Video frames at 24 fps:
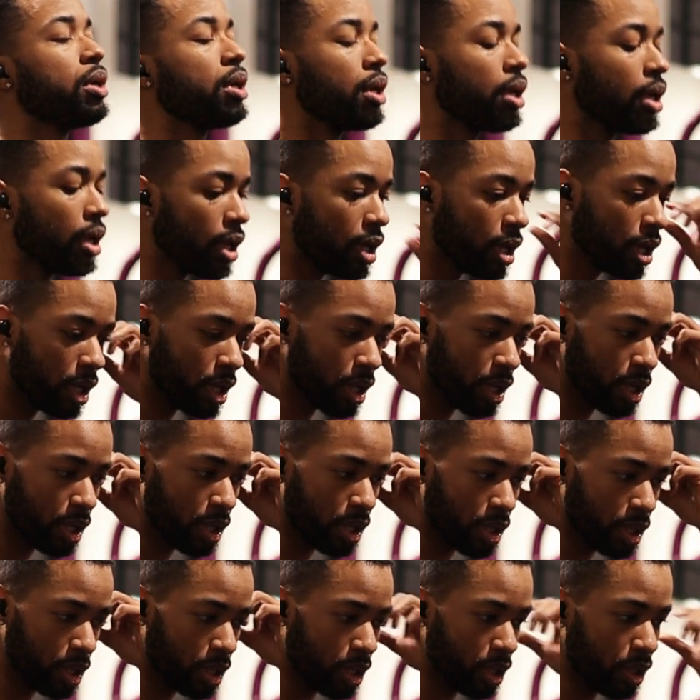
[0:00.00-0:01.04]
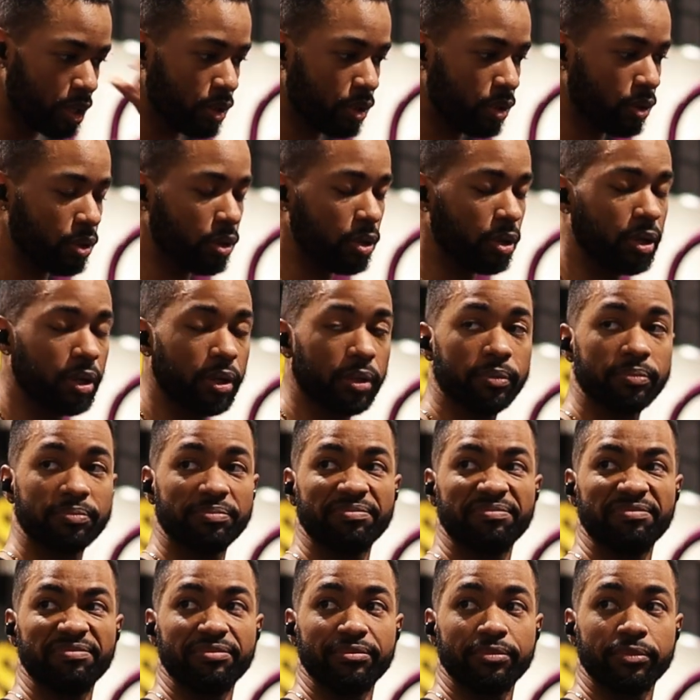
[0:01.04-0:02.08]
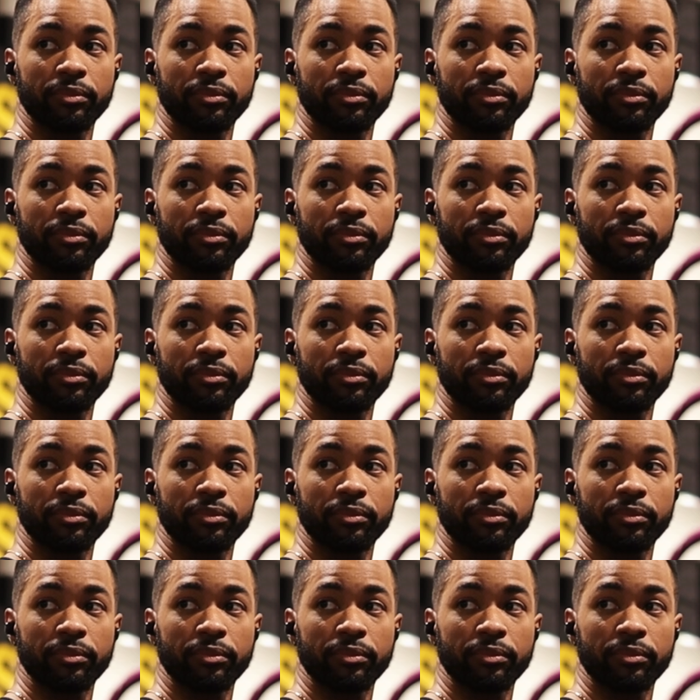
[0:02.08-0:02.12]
guys, is right when you finish the workout,